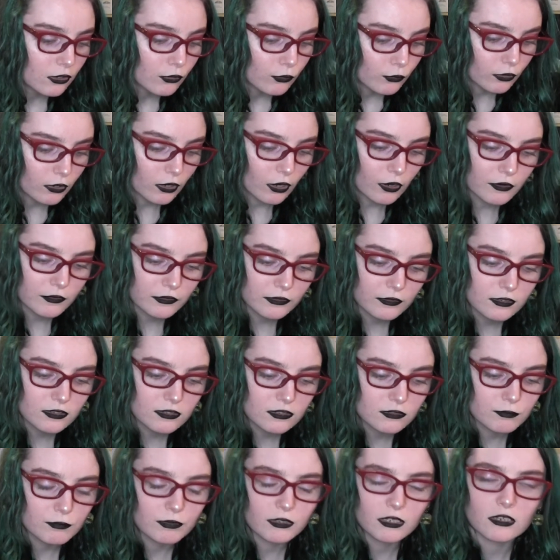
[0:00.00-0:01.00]

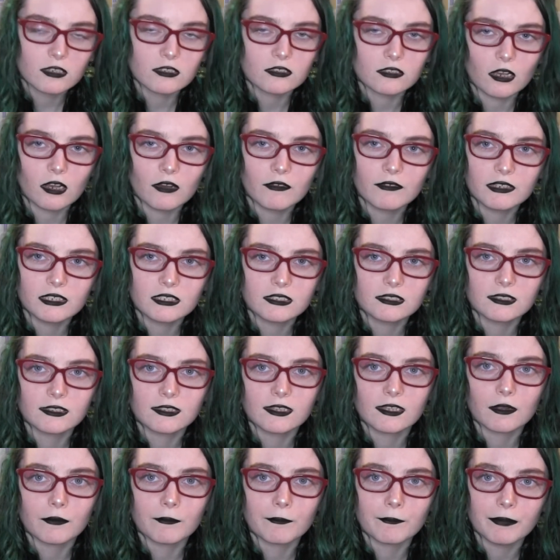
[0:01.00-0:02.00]
regardless because obviously
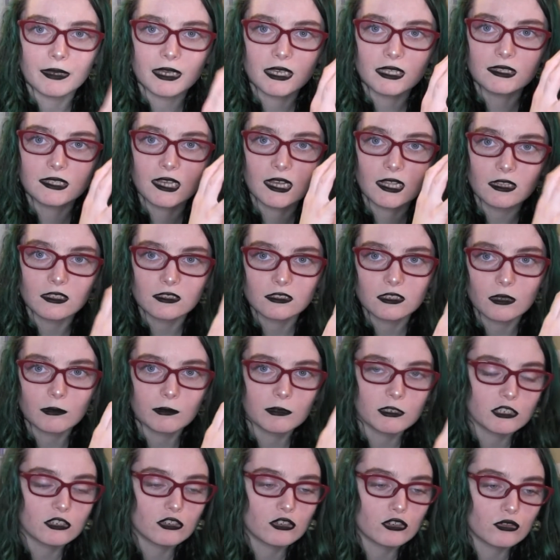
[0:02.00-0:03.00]
their big
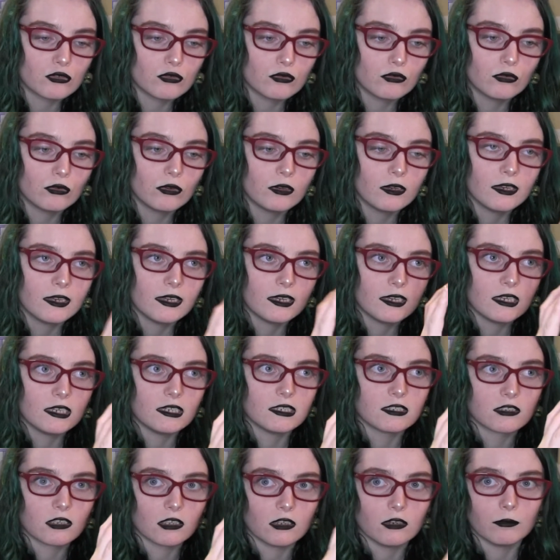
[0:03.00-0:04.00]
Teletubby shoe
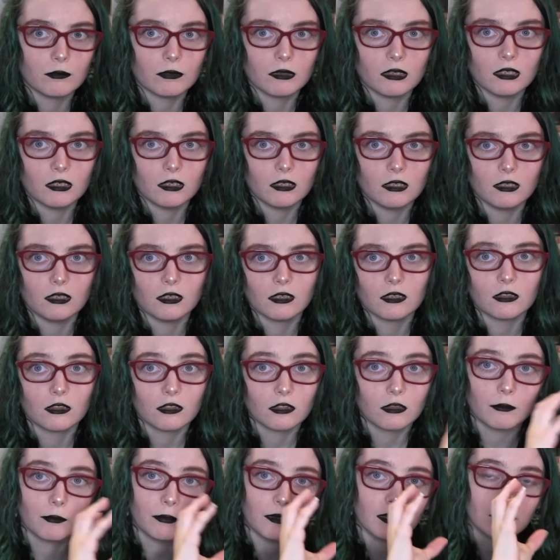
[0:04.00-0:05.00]
is going to be
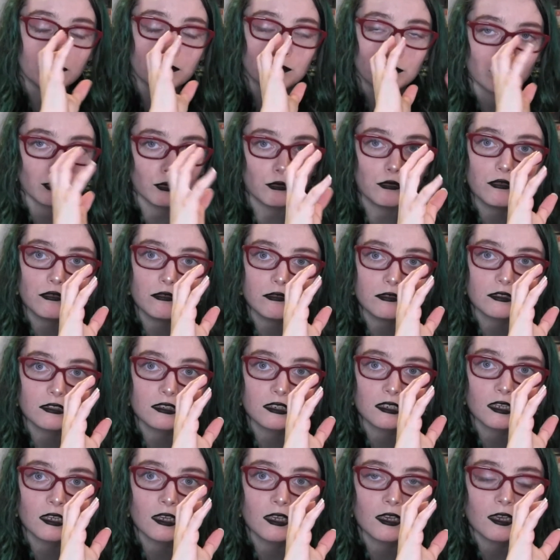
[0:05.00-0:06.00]
the big
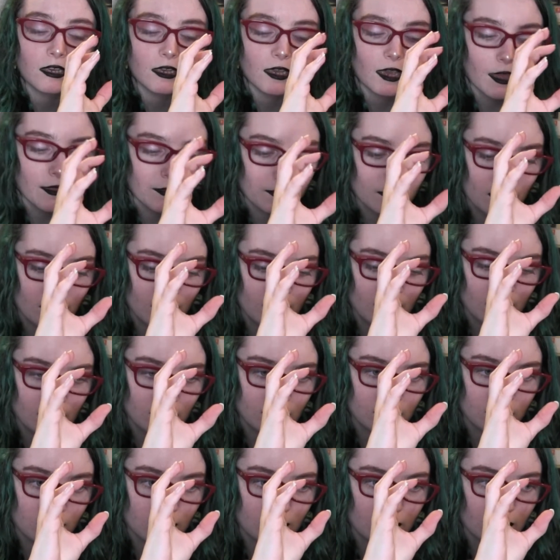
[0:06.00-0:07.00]
boot. And
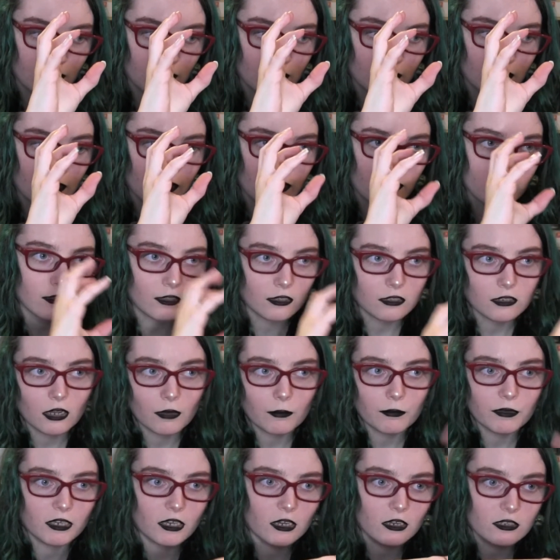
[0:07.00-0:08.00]
then the
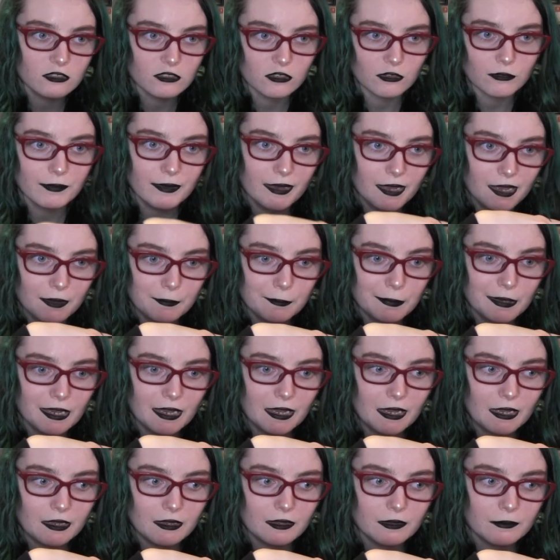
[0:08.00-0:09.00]
Tubby Custard
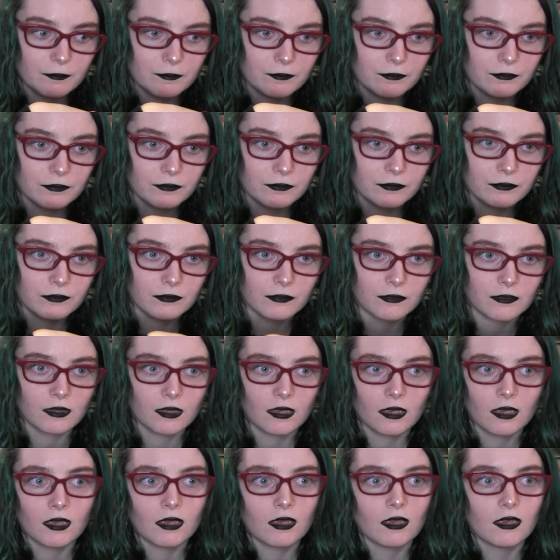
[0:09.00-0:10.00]
backpack
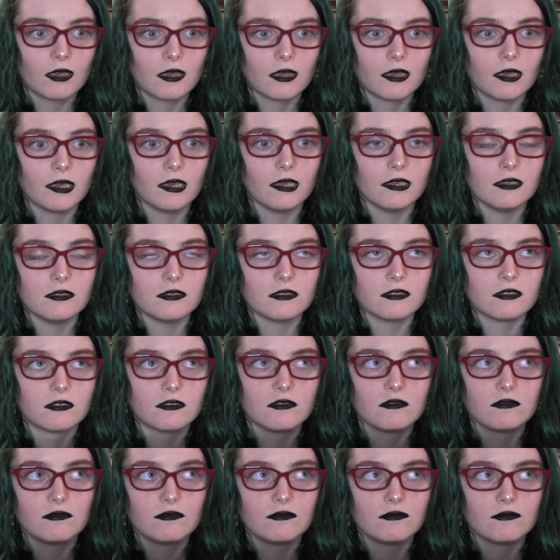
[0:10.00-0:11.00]

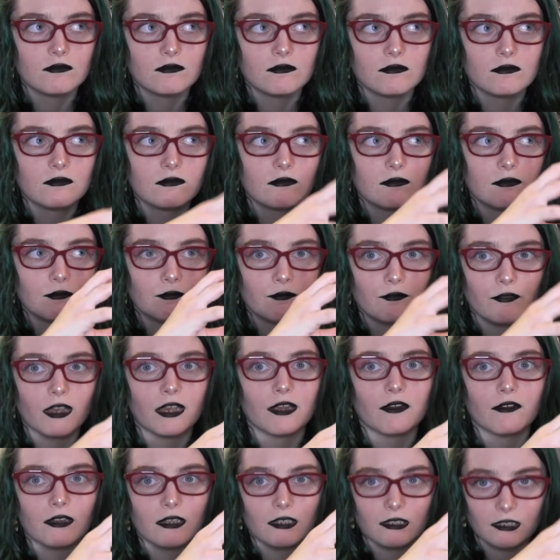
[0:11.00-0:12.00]
is
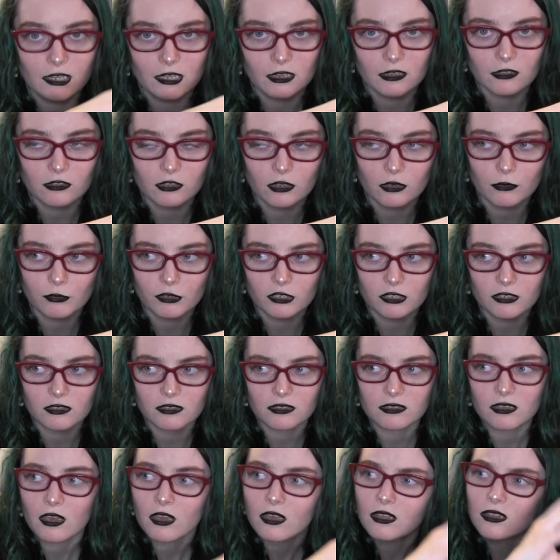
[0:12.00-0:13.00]
very
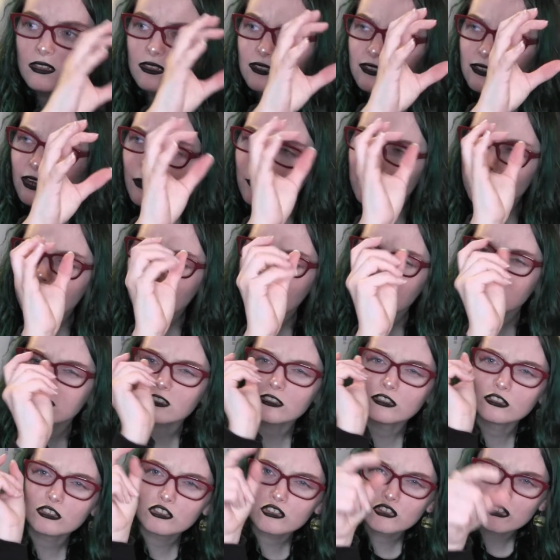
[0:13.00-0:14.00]
Teletubbies. The Tubby
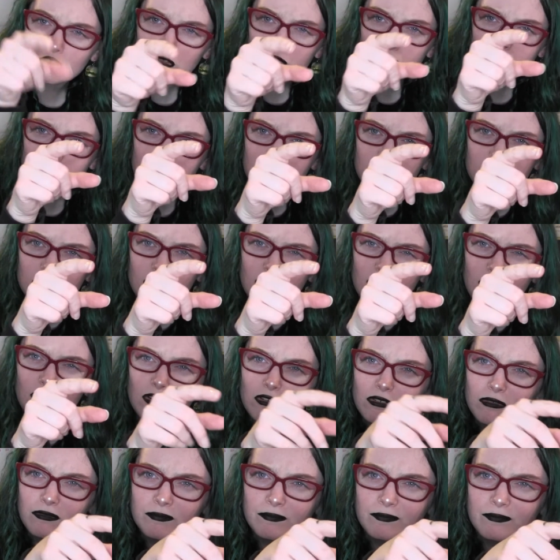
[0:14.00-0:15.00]
Custard shoes
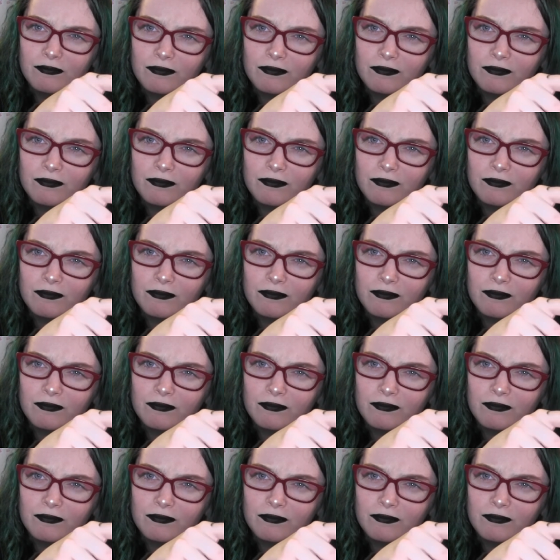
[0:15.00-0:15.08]
though,